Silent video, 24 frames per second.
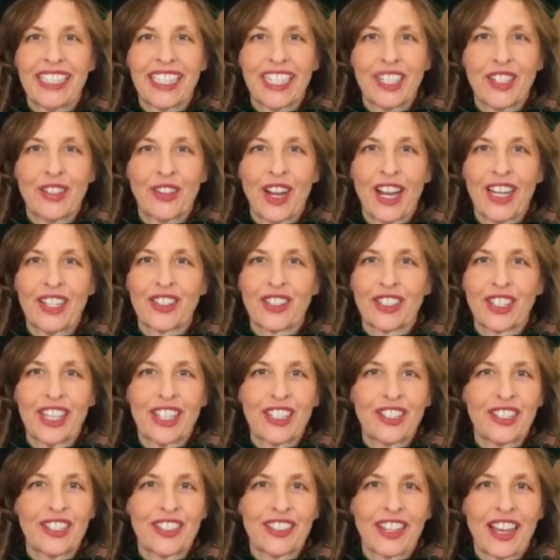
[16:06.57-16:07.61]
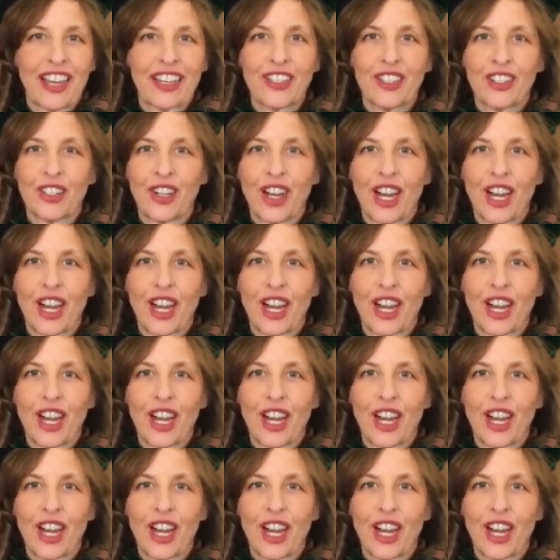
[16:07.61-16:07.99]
congratulations on your